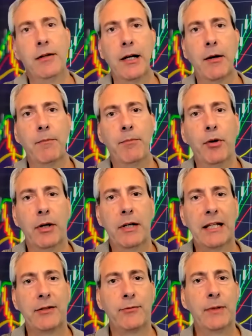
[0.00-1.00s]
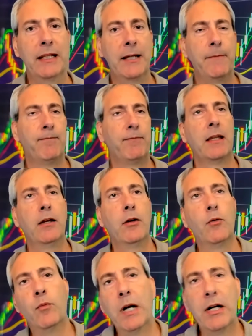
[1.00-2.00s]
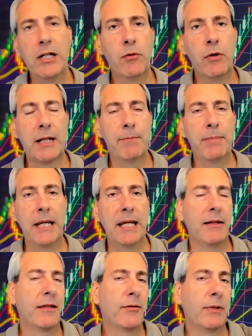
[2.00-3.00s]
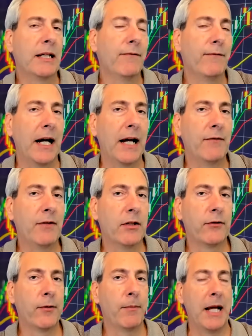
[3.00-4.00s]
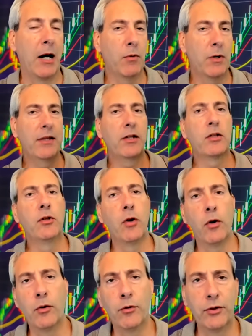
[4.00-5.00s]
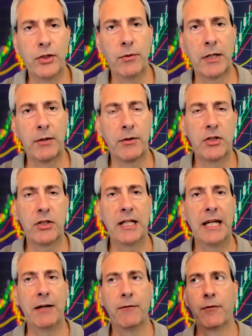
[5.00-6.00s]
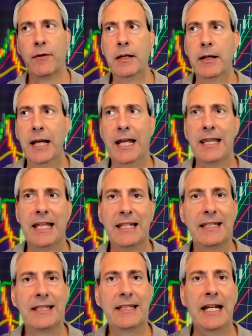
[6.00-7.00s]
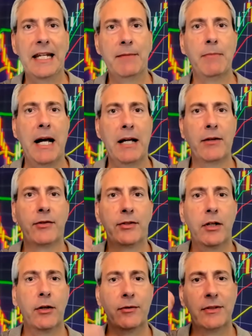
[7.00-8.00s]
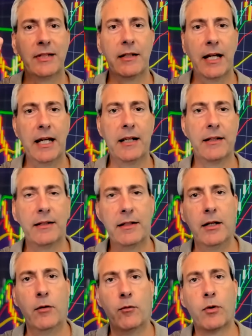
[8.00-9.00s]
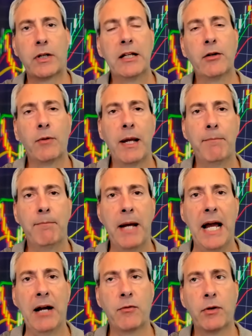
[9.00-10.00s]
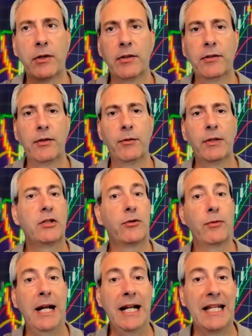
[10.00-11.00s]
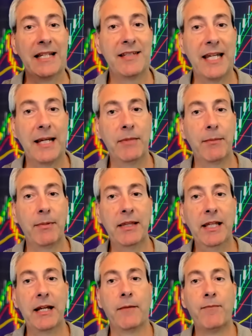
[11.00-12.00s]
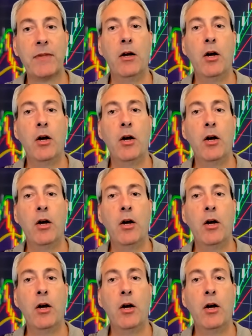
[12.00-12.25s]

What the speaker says: book, it's really, where do you want to be 3 to 5 years from now? What are the goals you want to achieve? And then setting milestones and working your way backwards. So in trading, same type of thing.